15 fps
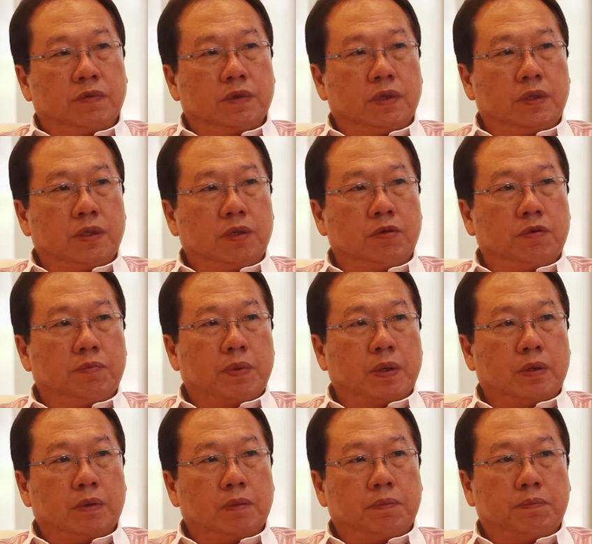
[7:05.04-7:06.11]
the new
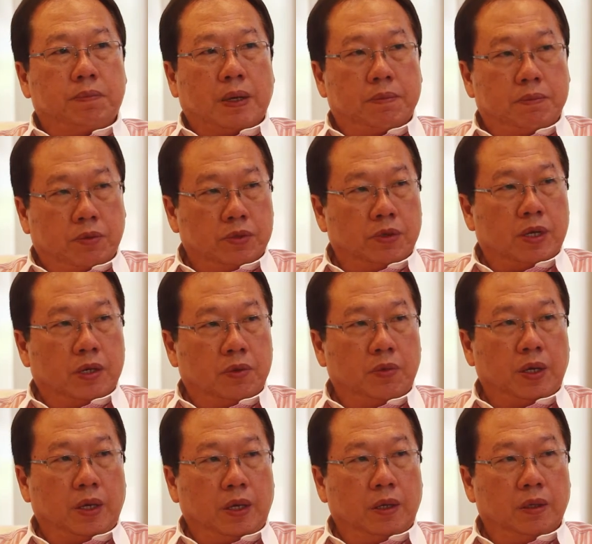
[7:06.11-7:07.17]
Pan Ponyo
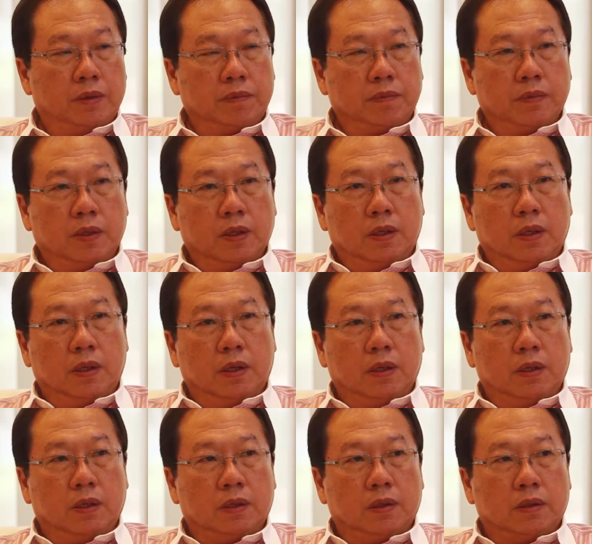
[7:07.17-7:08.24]
Highway,
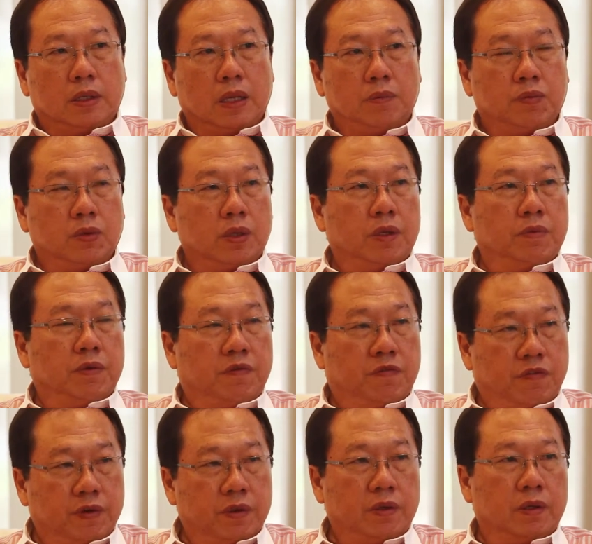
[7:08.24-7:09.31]
that would even
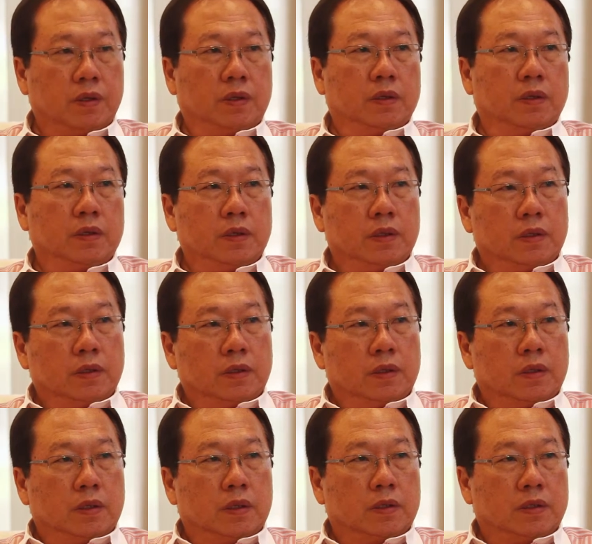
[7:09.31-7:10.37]
further
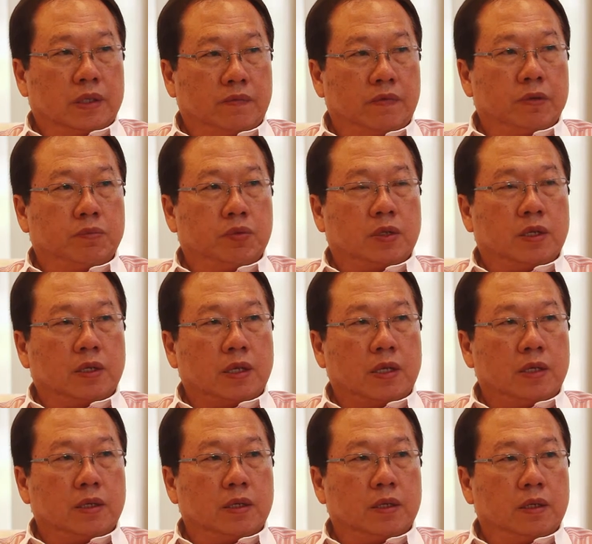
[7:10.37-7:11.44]
develop Putatan.
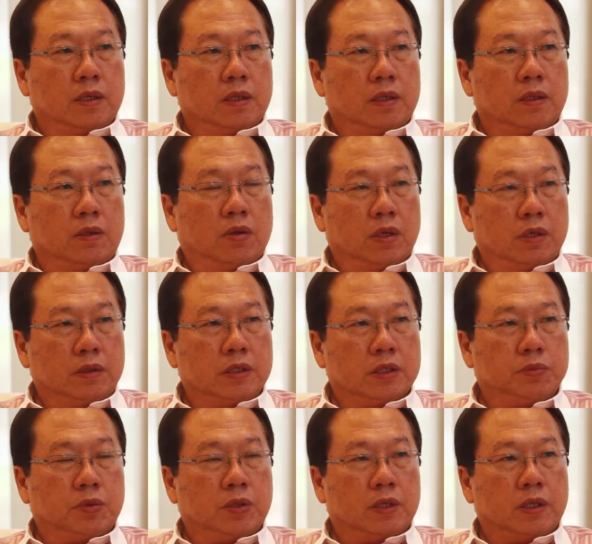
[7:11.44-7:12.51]
Not only
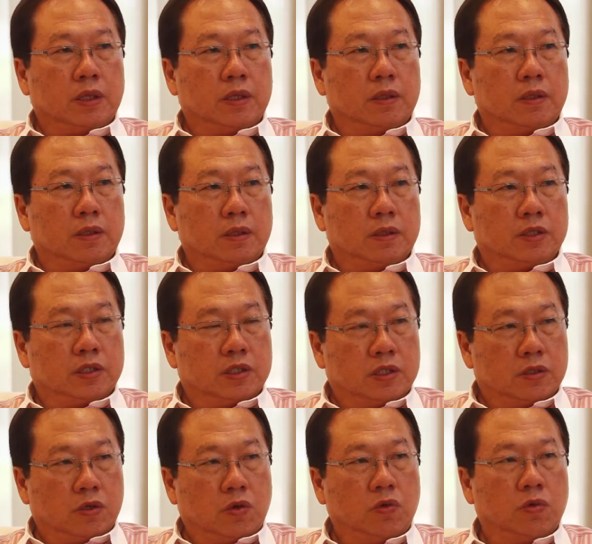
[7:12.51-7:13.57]
just Putatan, the
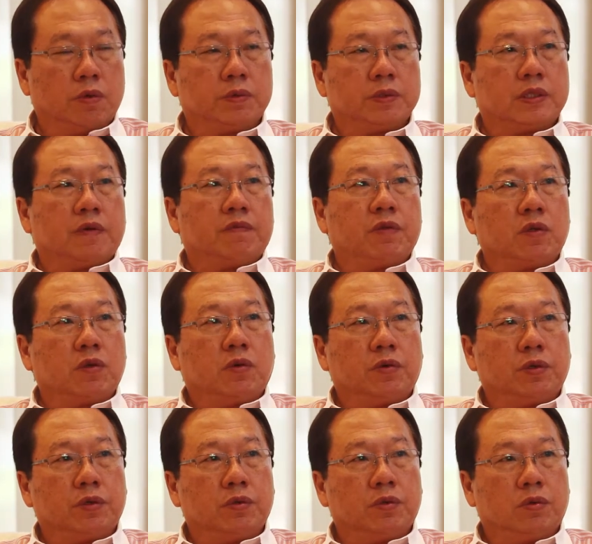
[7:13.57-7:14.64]
whole of Southern
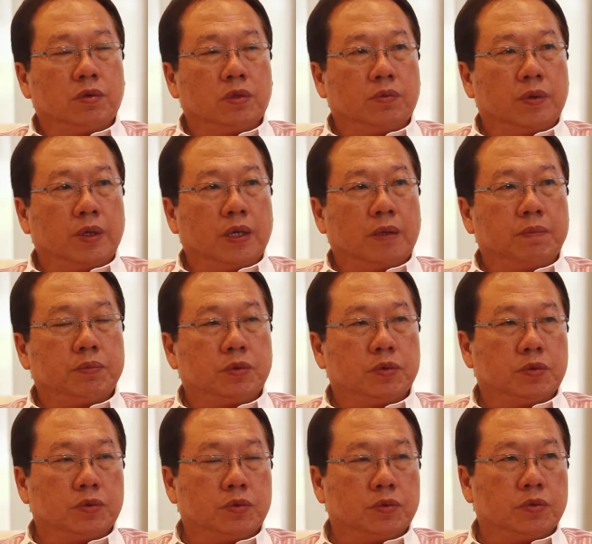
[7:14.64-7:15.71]
Corridor, all the way up
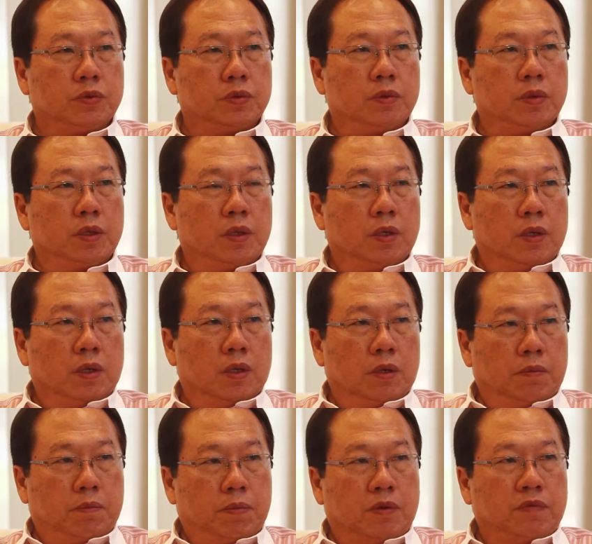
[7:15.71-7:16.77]
to
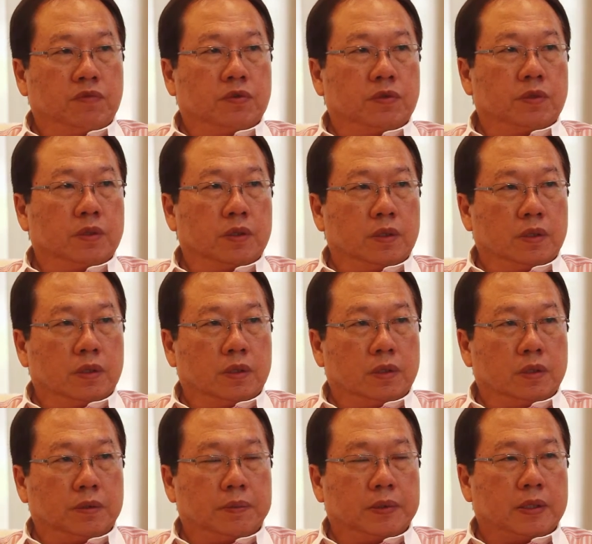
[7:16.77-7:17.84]
Bothwood,
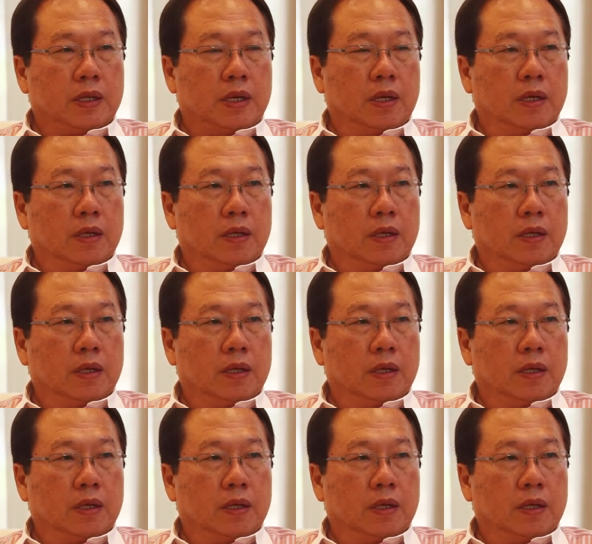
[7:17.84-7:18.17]
Sipitang.